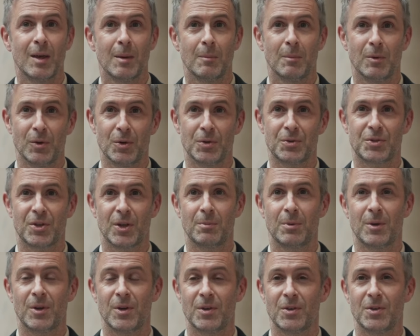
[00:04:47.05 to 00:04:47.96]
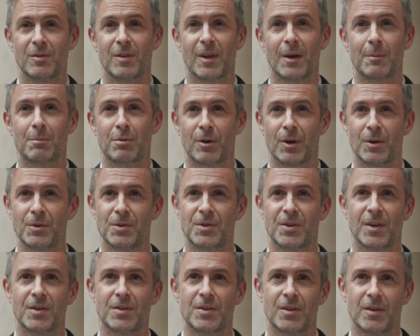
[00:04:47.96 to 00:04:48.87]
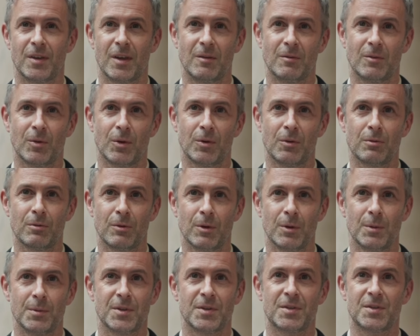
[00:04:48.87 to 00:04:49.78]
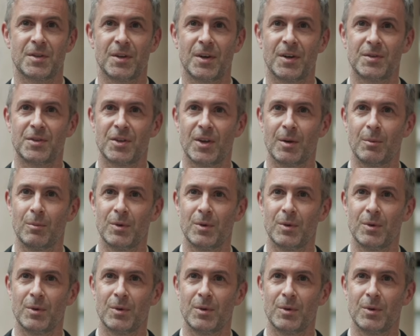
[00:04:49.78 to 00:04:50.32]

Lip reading: but also because of that process that they've gone through as a startup,